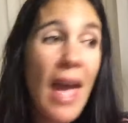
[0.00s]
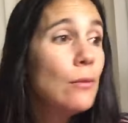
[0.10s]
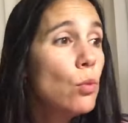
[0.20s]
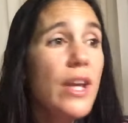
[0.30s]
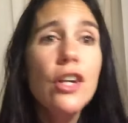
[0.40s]

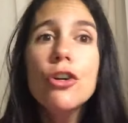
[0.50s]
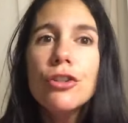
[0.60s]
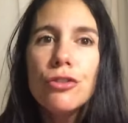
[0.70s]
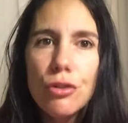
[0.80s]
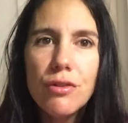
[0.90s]
And we
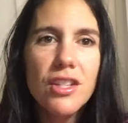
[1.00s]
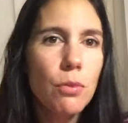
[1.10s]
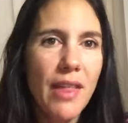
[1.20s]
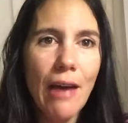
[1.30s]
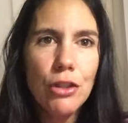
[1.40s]
couldn't do
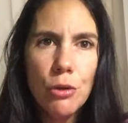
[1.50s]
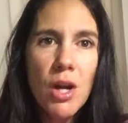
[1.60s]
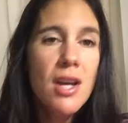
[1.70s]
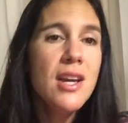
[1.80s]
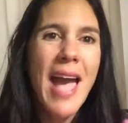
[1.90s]
this without you.
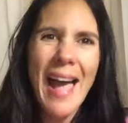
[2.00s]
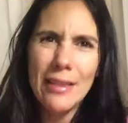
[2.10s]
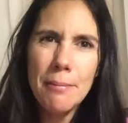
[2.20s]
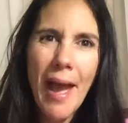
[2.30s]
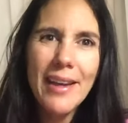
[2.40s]

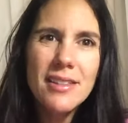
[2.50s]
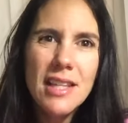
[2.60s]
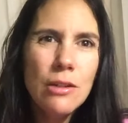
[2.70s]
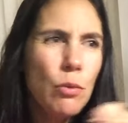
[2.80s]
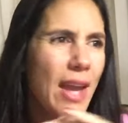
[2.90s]
At the
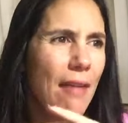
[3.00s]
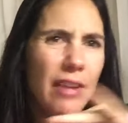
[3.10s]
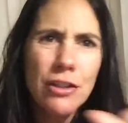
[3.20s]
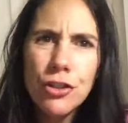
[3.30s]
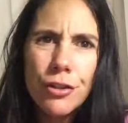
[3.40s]
magazine, we have
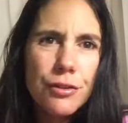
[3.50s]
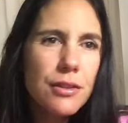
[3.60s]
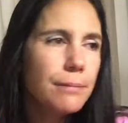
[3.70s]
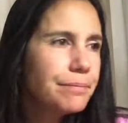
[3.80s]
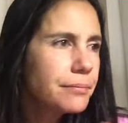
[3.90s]
interns